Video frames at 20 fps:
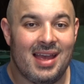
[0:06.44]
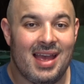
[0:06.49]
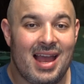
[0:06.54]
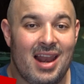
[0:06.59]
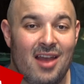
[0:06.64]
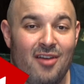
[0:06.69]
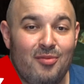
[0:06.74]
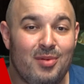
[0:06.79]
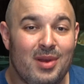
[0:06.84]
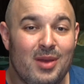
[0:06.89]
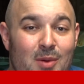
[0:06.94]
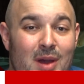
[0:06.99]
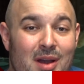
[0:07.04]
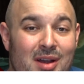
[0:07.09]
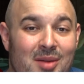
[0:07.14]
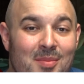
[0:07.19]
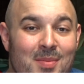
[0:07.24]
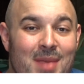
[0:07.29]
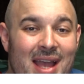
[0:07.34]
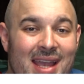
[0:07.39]
Hello everybody,
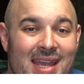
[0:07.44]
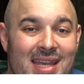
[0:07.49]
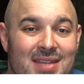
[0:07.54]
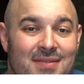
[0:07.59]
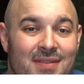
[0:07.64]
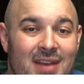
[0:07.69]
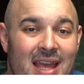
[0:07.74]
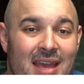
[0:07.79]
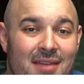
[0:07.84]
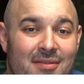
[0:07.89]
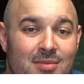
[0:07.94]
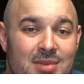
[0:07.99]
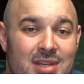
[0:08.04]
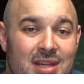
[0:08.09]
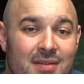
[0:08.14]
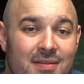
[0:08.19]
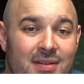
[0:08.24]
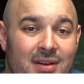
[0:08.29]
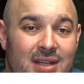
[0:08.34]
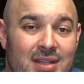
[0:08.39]
welcome back. It's Phil here from
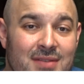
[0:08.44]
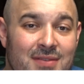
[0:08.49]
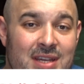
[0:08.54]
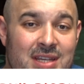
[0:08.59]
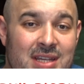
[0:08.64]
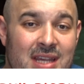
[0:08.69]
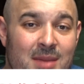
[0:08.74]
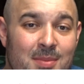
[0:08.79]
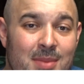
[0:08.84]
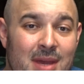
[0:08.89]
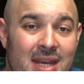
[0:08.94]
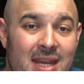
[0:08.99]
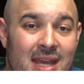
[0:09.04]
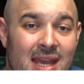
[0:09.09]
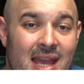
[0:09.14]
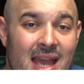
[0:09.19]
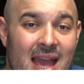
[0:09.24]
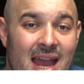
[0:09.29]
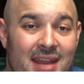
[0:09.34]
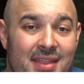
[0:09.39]
Geofocus Fish Keeping,
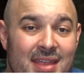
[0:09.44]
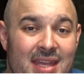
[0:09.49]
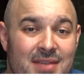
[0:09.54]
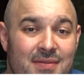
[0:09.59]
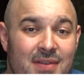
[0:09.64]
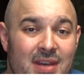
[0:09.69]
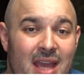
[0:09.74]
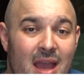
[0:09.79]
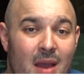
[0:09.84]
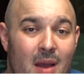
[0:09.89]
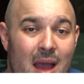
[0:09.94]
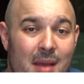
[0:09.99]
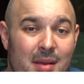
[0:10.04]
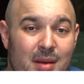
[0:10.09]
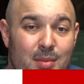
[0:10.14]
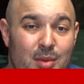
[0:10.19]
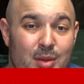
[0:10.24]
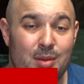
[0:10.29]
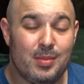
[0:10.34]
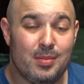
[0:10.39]
and in this video I'm
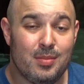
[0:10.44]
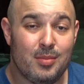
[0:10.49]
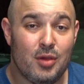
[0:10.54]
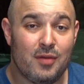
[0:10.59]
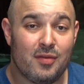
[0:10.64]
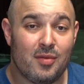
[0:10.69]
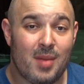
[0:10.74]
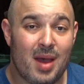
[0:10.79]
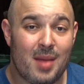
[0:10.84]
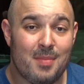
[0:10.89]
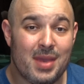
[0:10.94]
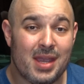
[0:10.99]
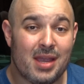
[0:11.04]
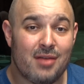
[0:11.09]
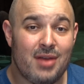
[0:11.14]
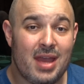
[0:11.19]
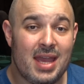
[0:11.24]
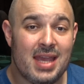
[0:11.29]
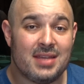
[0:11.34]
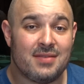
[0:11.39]
going to be moving my bigger
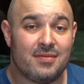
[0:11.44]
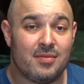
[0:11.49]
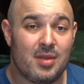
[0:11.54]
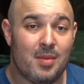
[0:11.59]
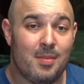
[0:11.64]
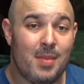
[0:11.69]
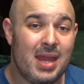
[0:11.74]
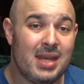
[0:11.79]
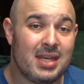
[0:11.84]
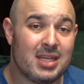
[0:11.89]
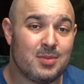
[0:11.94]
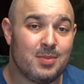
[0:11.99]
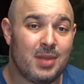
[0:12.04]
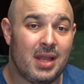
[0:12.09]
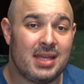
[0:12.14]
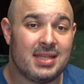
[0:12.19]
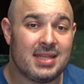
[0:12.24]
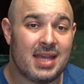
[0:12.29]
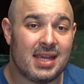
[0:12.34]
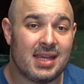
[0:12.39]
rays from the main
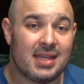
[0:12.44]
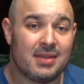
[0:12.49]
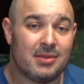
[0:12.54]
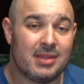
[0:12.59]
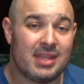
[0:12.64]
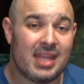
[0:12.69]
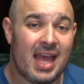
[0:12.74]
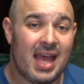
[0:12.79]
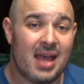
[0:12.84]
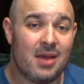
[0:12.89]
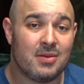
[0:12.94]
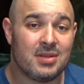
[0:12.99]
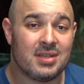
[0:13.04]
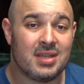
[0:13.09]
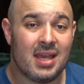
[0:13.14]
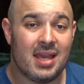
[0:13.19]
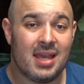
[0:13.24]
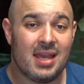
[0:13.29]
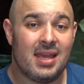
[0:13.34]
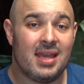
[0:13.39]
display tank within the house
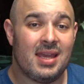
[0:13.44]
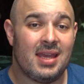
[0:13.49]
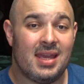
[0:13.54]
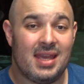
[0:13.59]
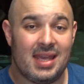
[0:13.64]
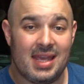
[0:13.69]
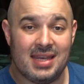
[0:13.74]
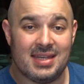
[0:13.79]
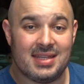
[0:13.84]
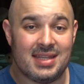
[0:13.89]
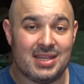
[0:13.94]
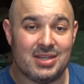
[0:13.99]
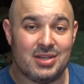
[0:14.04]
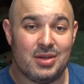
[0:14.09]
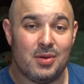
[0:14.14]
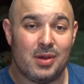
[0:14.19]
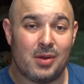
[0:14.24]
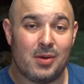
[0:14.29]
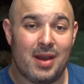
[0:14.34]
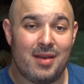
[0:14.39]
into this
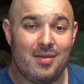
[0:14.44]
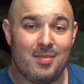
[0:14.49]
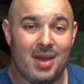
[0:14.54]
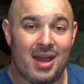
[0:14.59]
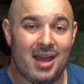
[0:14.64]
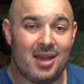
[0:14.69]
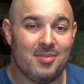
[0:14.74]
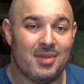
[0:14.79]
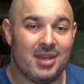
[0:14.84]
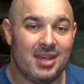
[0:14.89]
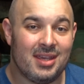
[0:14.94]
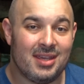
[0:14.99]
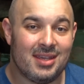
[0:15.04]
new aquarium behind me.